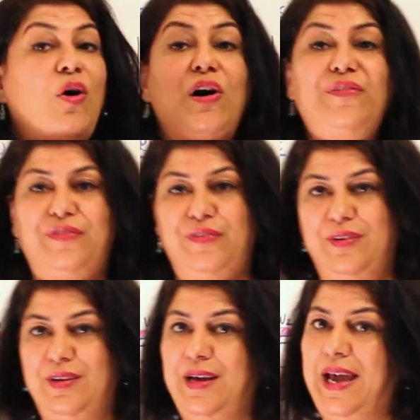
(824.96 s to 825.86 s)
of
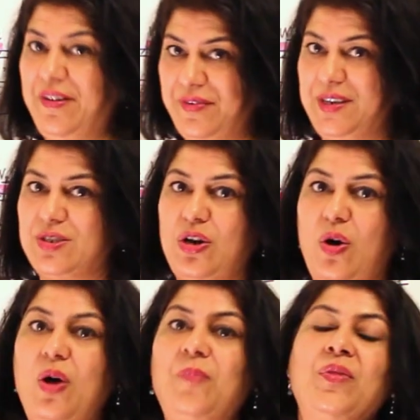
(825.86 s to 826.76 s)
Henry's
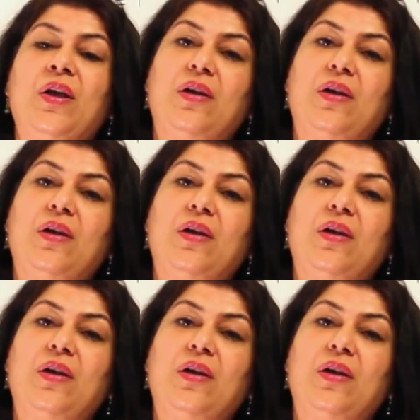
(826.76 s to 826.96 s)
law,